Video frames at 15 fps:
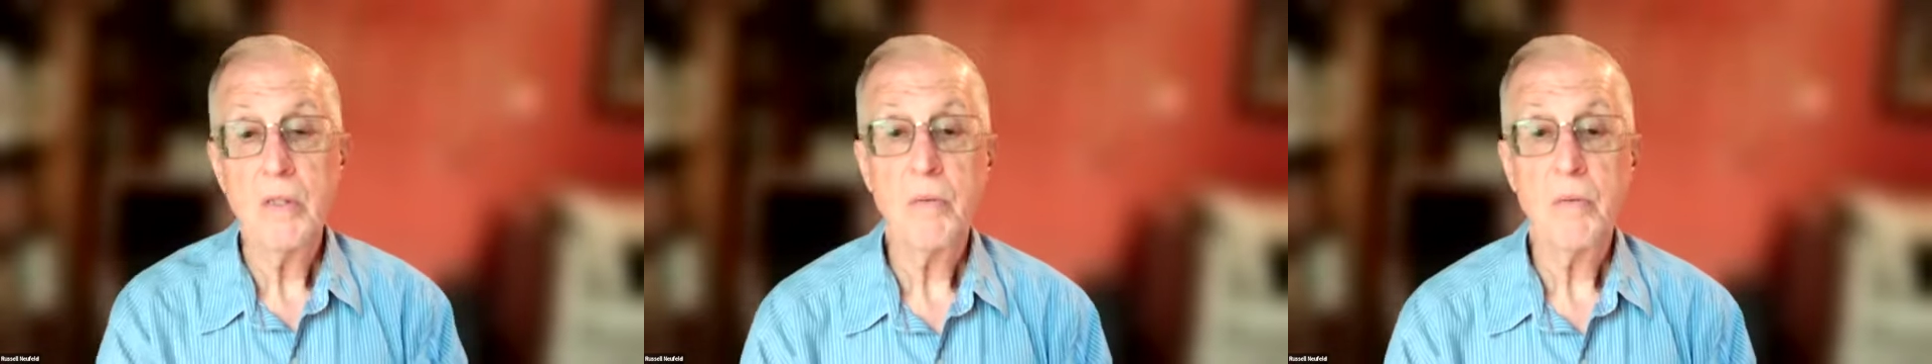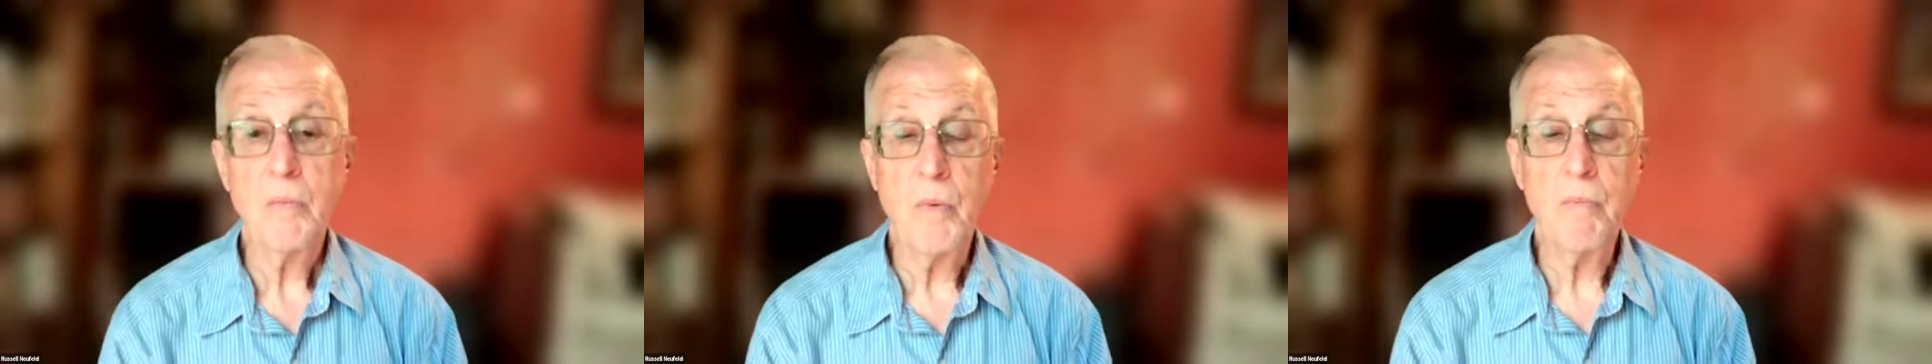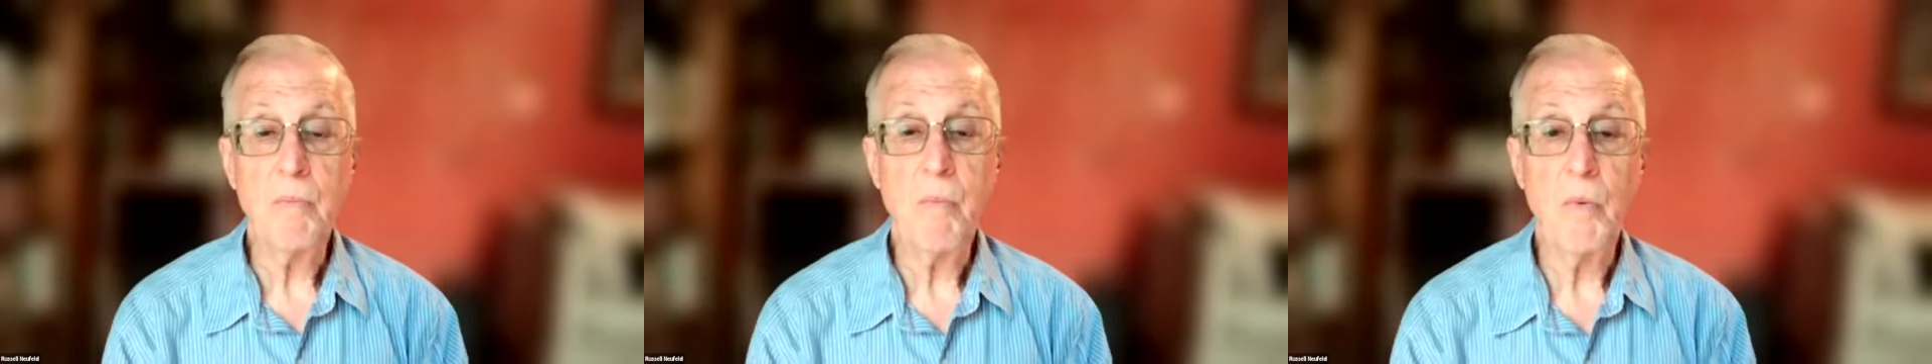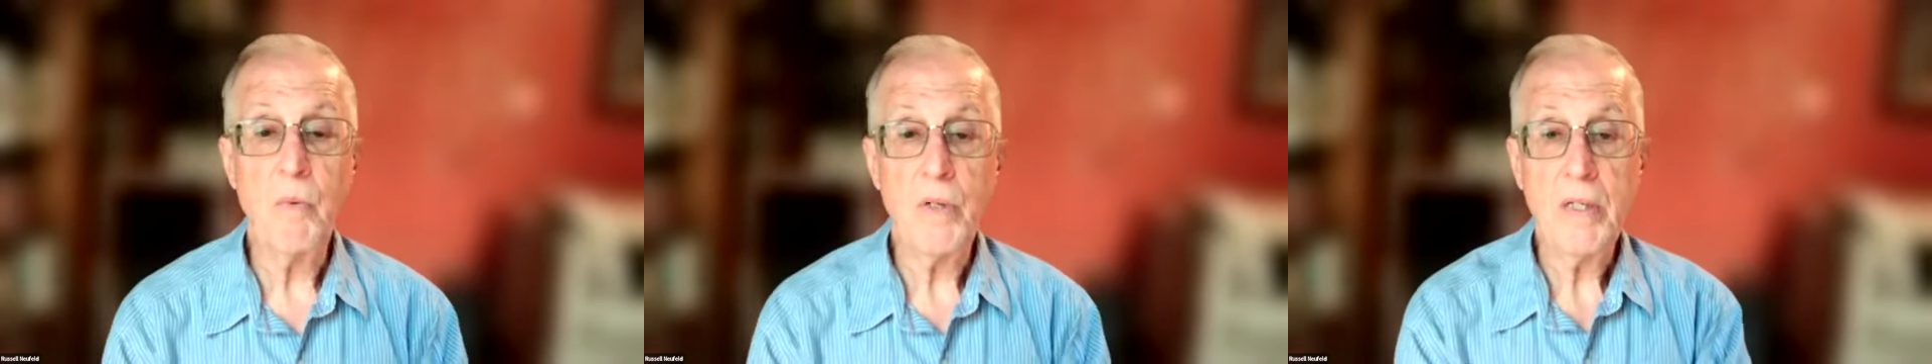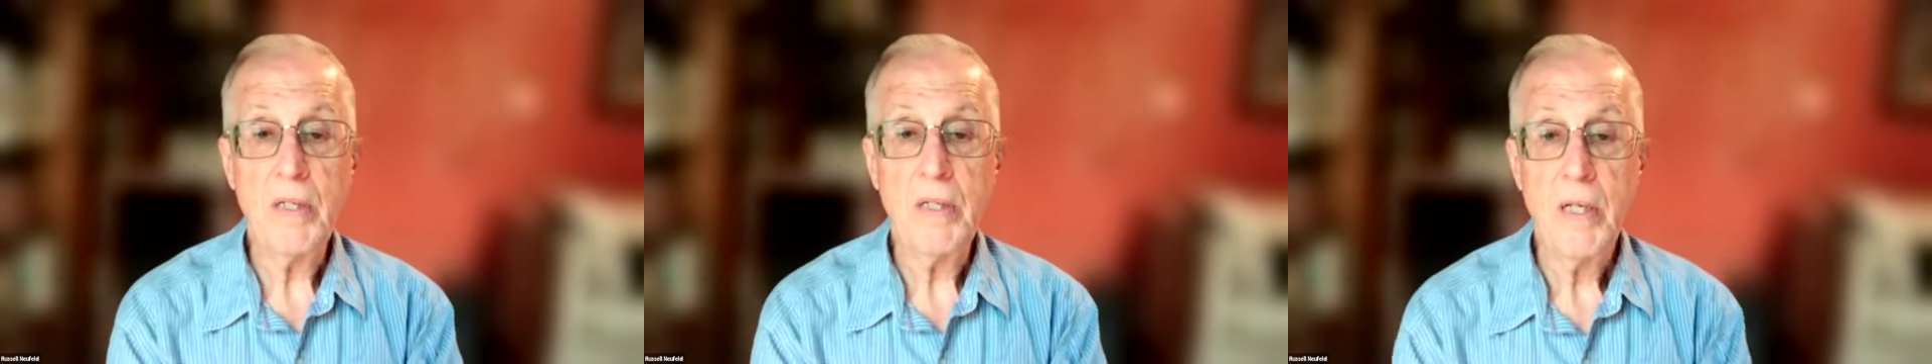one
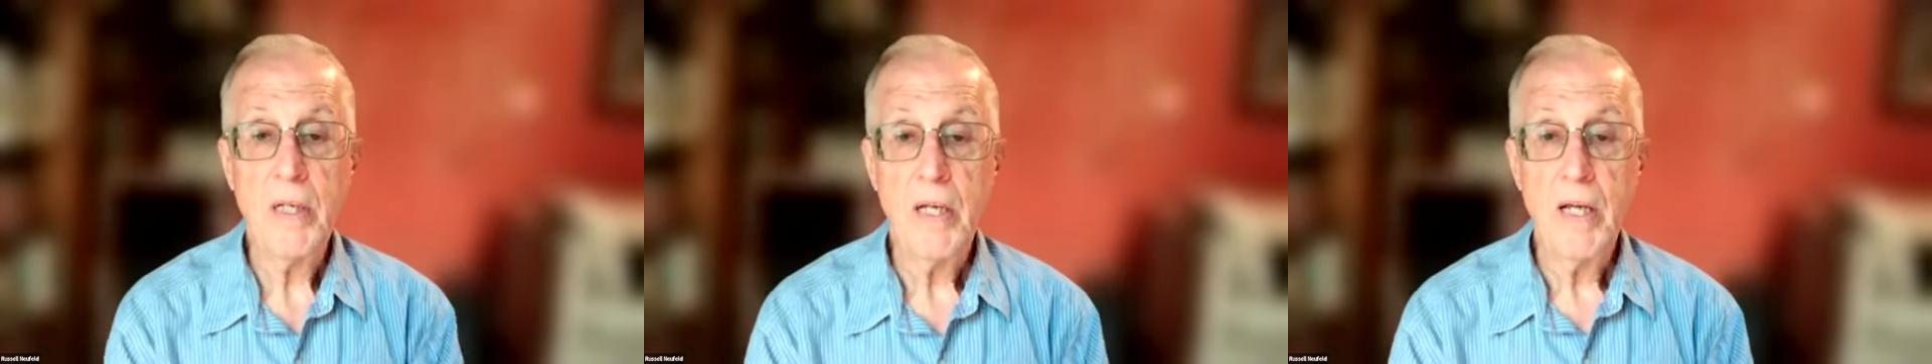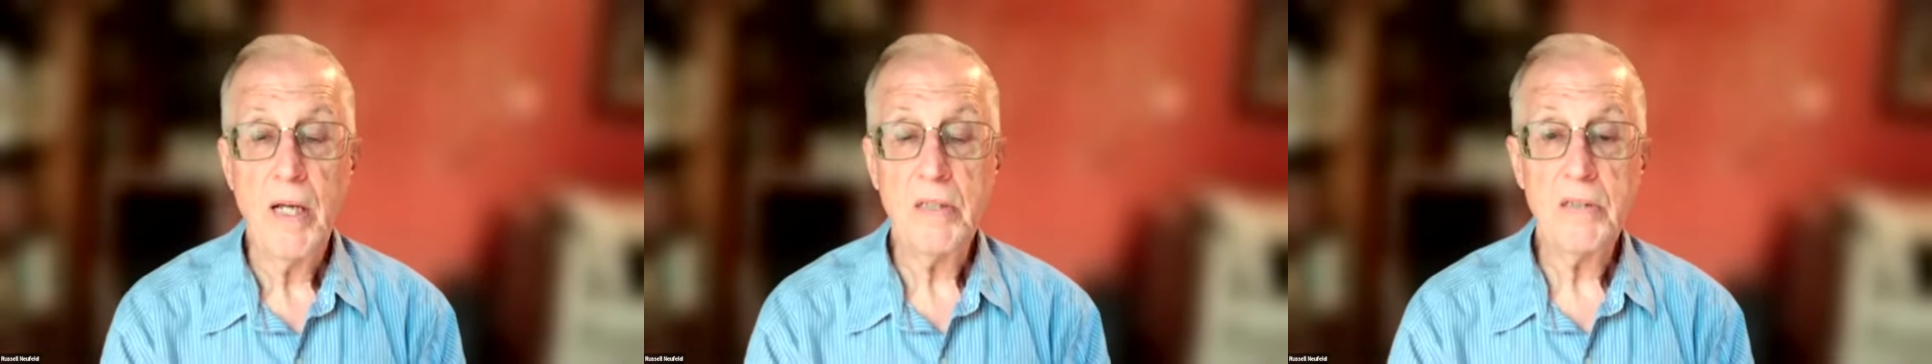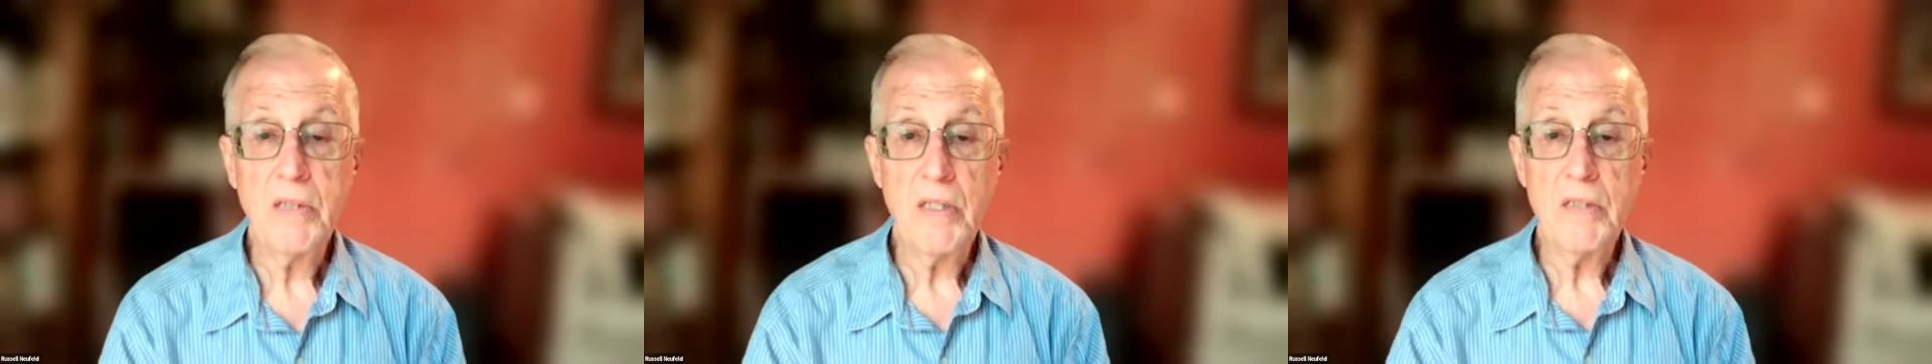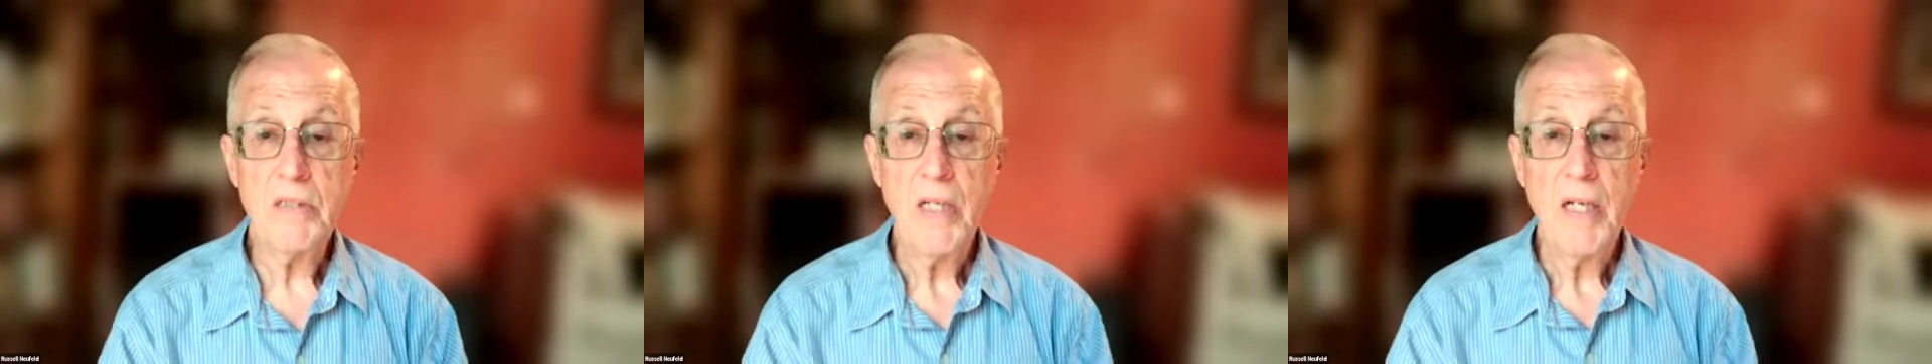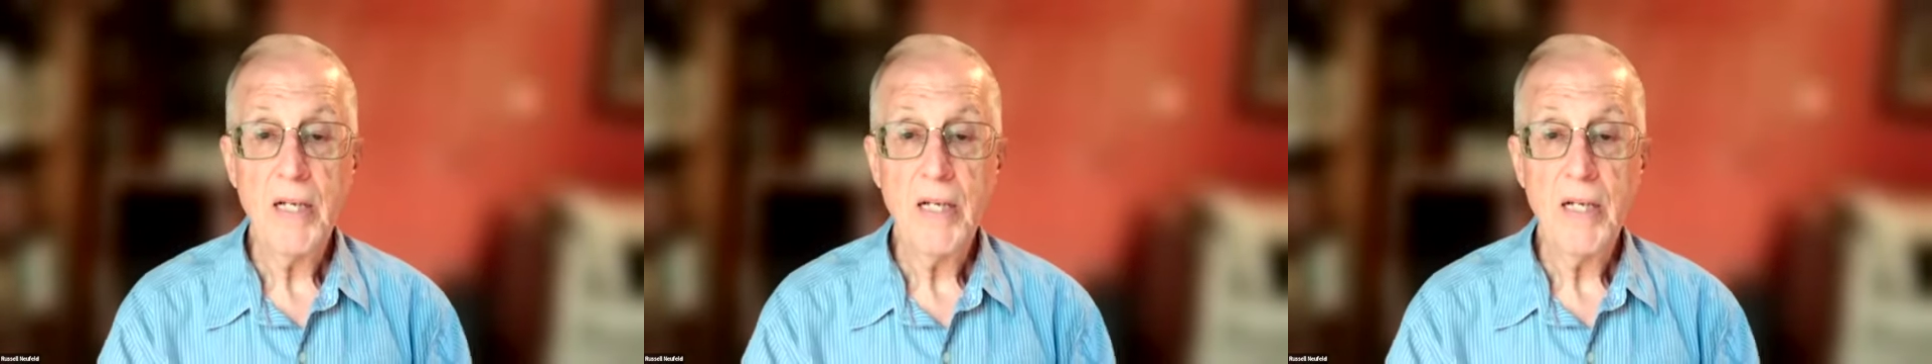morning and says,